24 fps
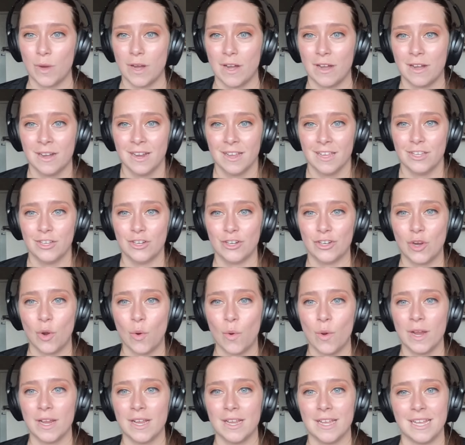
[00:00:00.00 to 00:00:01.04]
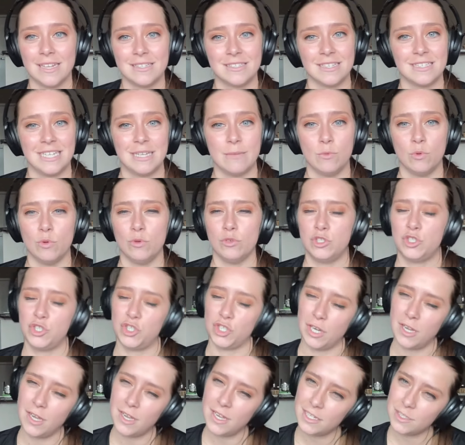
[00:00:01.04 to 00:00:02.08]
where you're going against a team who
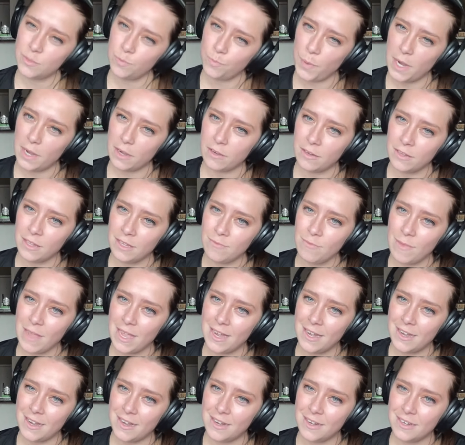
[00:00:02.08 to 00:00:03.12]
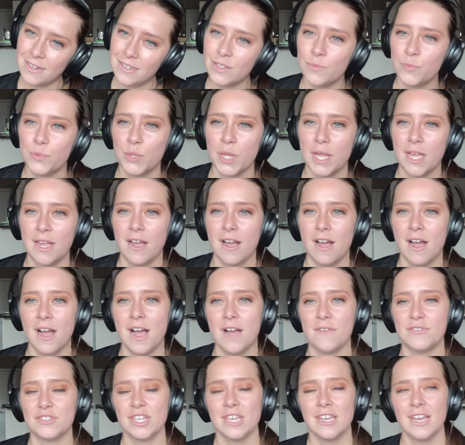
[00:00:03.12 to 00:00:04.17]
just barely made it into the
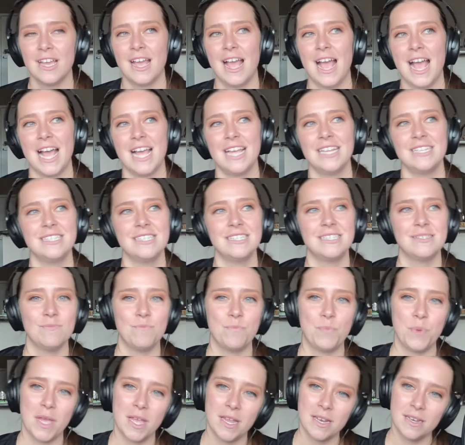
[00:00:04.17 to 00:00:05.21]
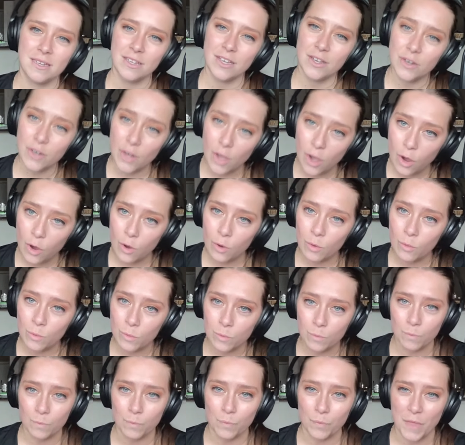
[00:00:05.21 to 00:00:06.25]
playoffs, has been, you
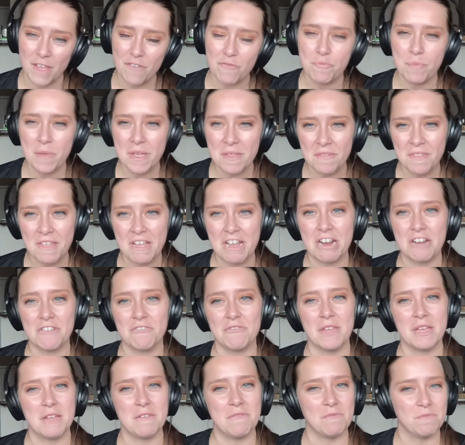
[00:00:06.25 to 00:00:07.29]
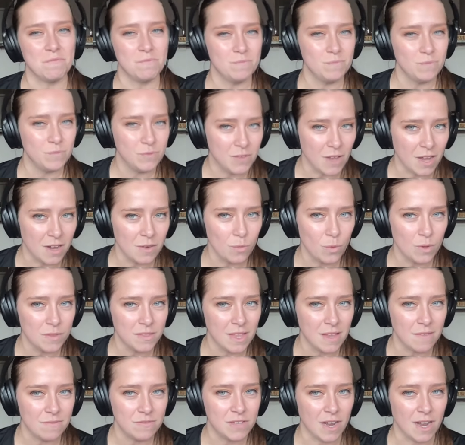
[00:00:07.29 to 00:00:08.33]
know, they've been there, they've done
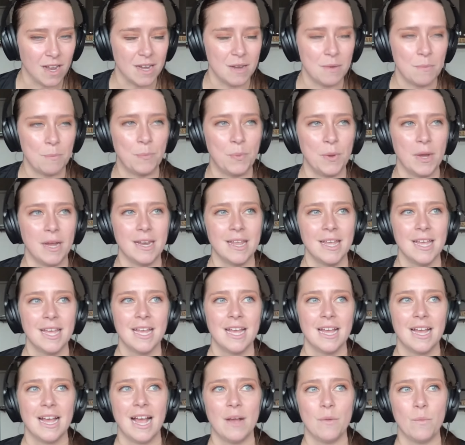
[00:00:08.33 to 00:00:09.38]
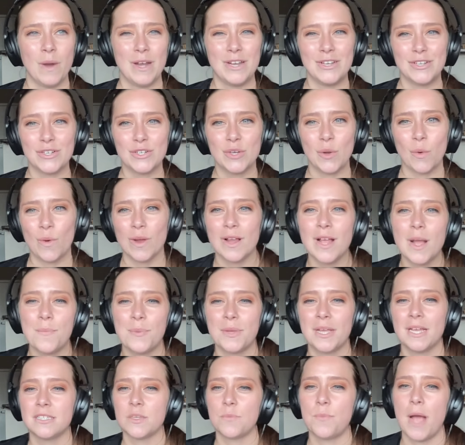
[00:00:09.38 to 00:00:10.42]
what they've done, but when you're going
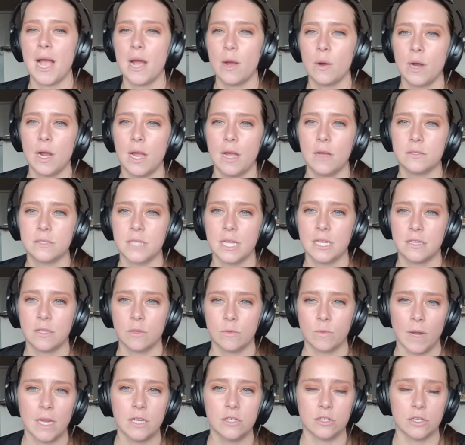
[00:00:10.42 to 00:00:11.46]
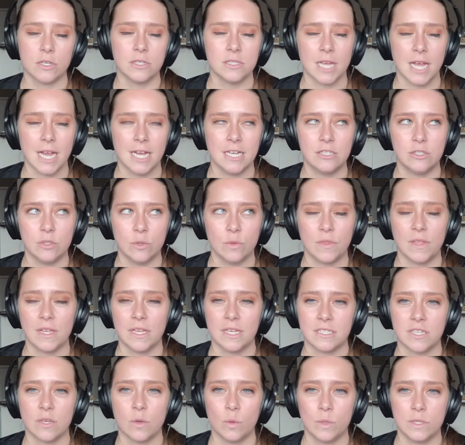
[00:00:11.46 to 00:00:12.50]
up against a powerhouse like the Rangers, I do
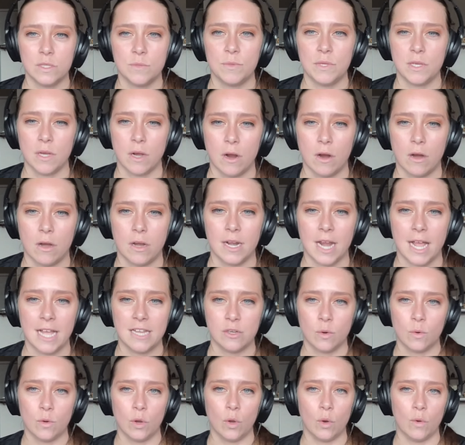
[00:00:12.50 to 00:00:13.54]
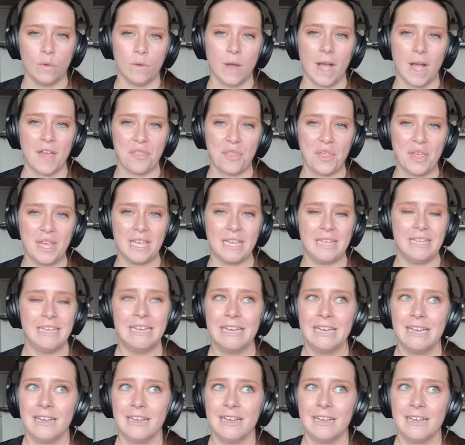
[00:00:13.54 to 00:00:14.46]
think it's going to be hard. I don't know. I think